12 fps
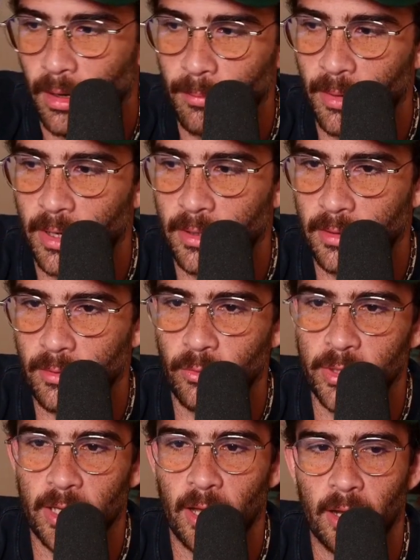but
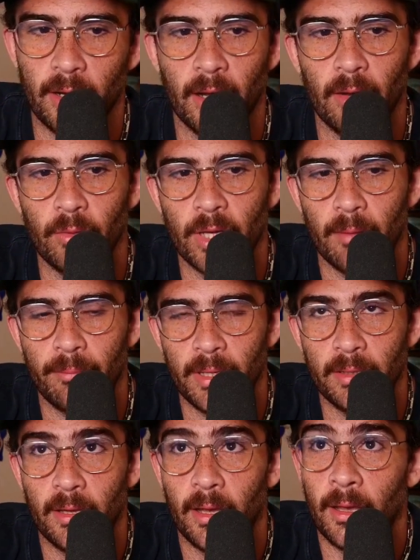we got a
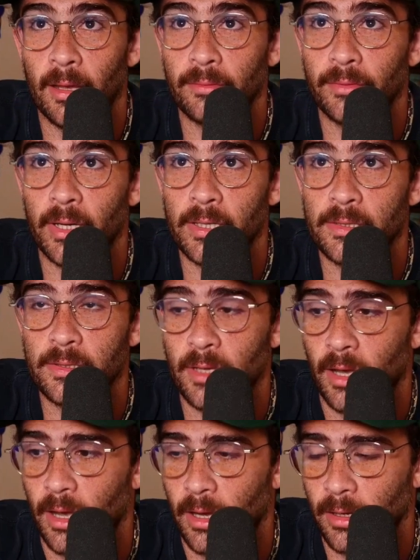big day ahead of us.
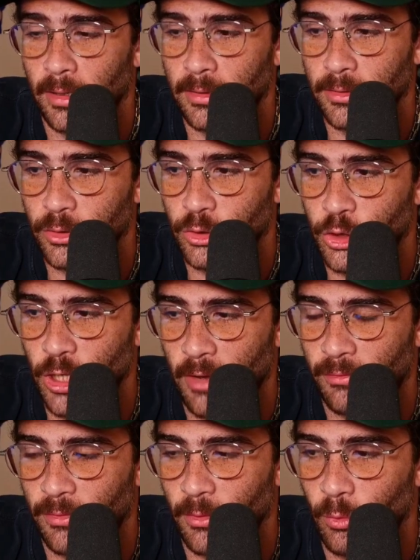
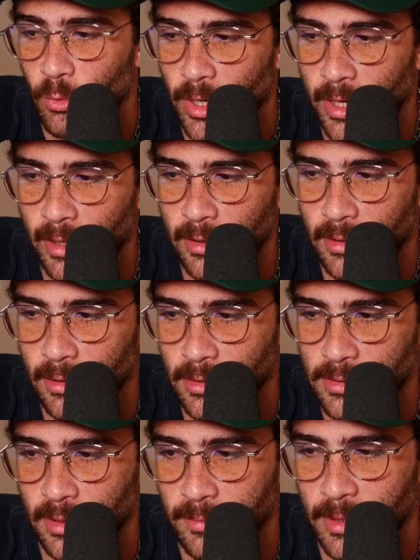Jeff Wittek
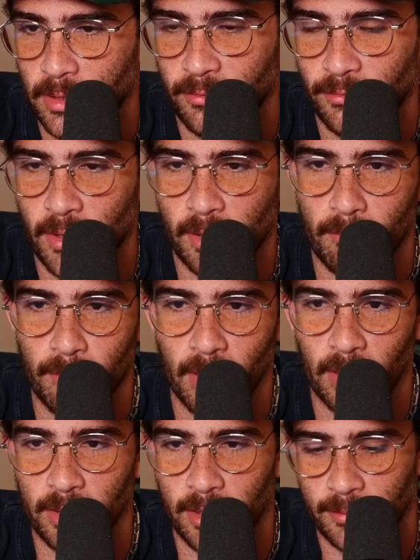is going to be in the fucking
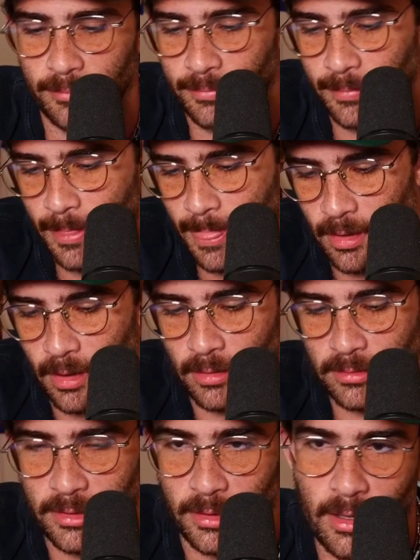building
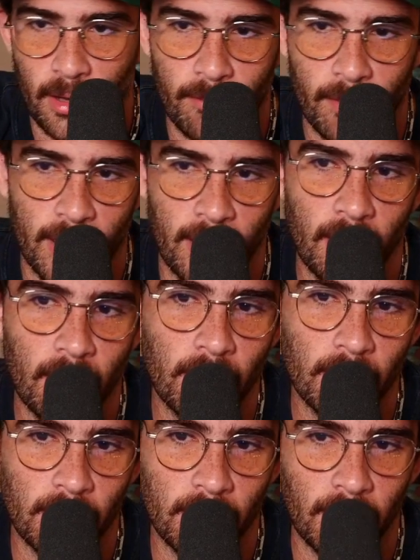to cut my hair
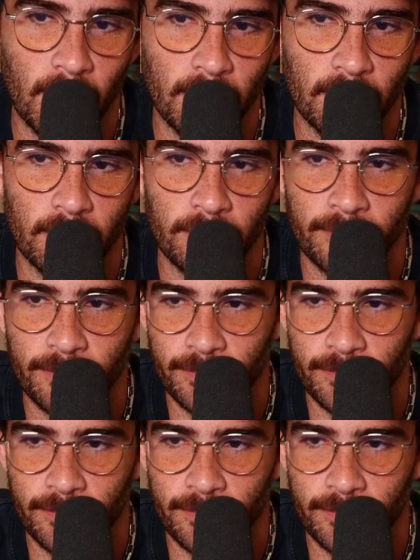later